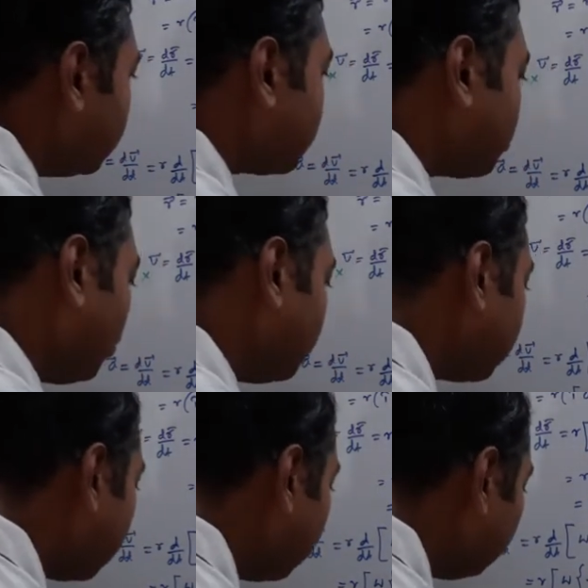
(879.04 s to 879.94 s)
is
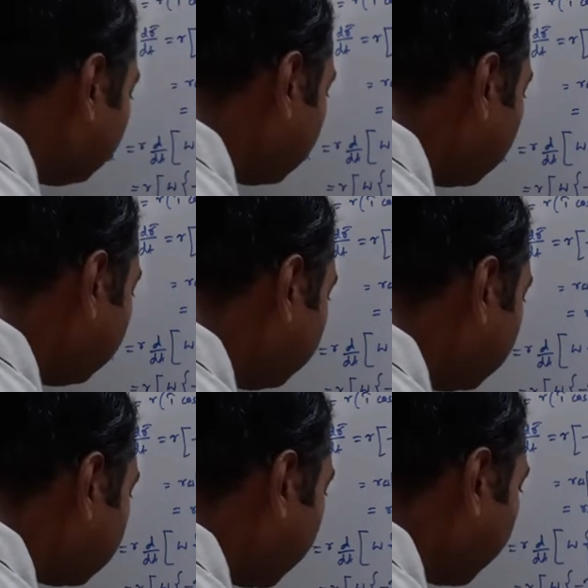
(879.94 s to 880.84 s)
constant, we keep
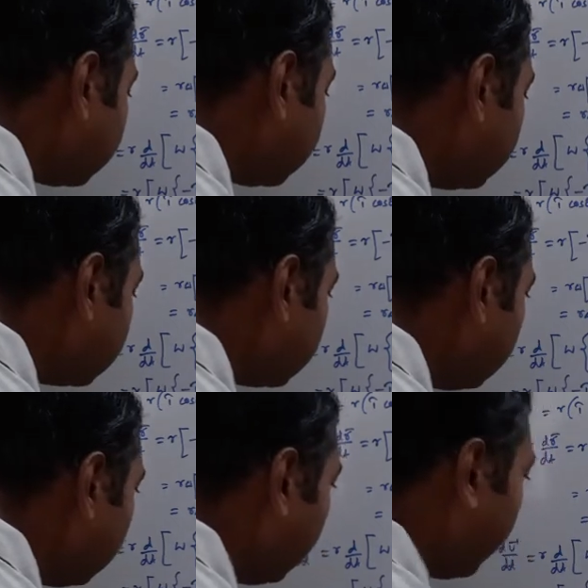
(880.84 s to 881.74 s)
this as is,
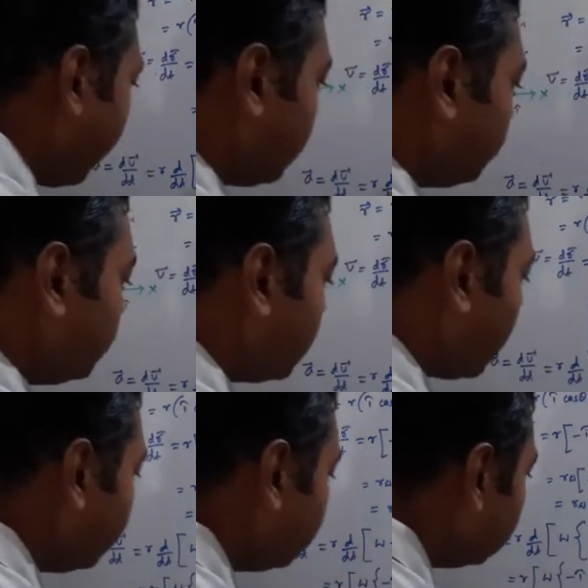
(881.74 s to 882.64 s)
and we
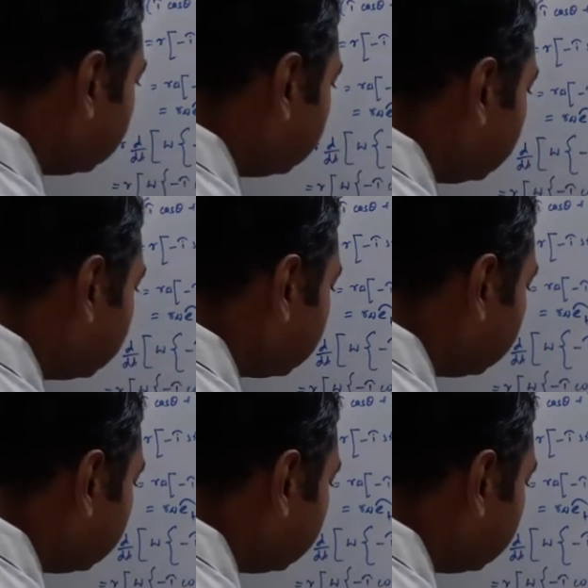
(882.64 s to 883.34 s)
write this